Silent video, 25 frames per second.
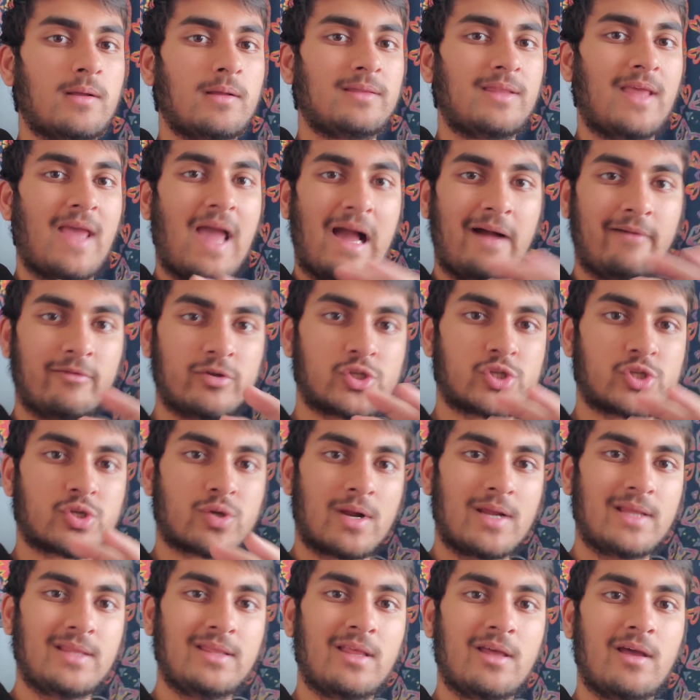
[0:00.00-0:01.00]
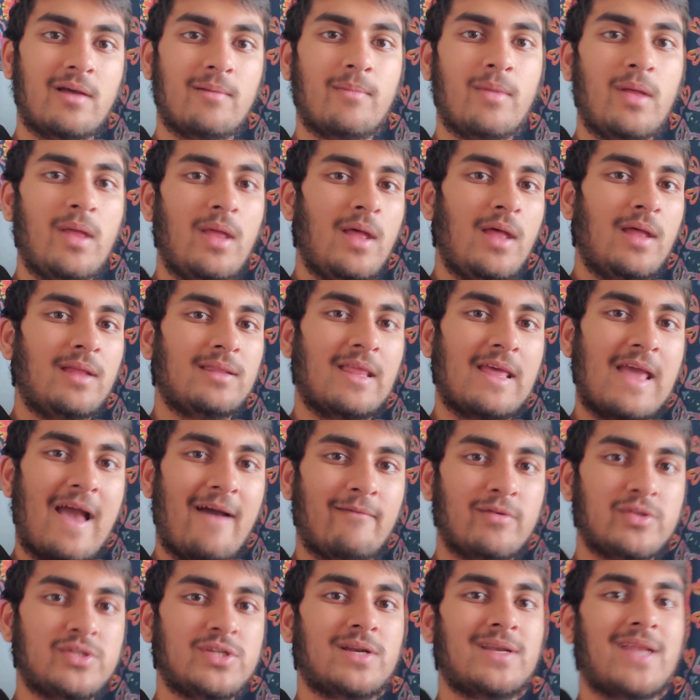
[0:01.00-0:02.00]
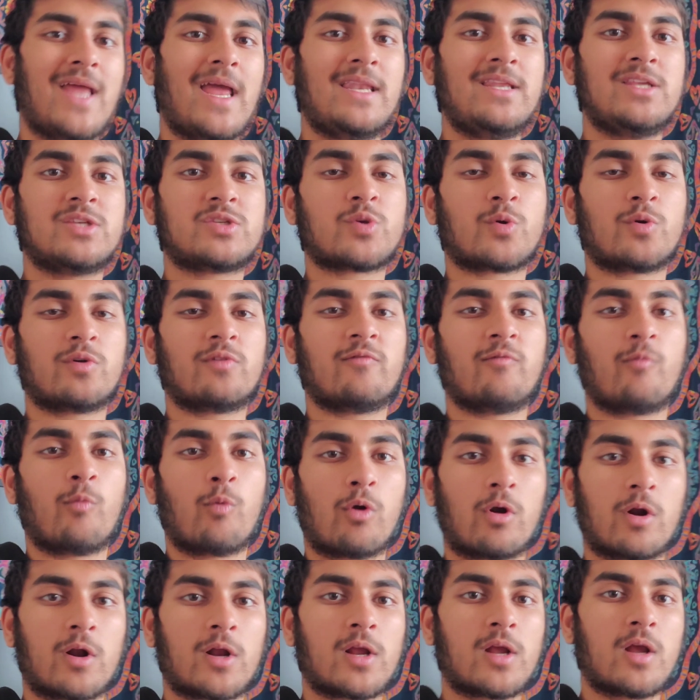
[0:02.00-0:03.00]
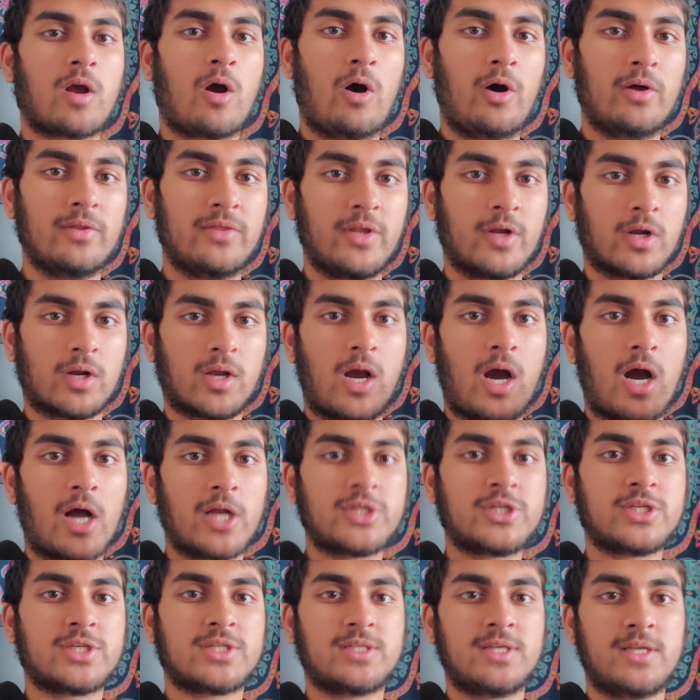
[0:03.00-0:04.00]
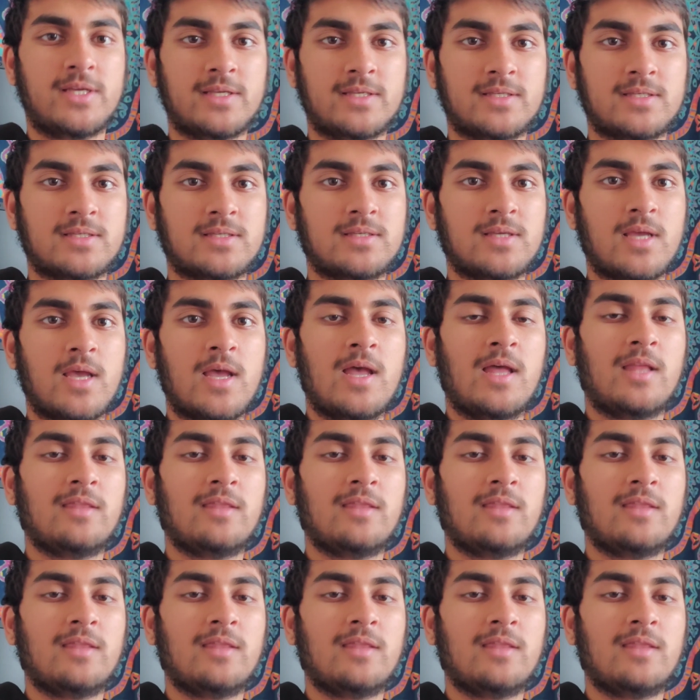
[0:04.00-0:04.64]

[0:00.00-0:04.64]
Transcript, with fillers: They haven't trained them, they haven't done any sort of work on their consciousness.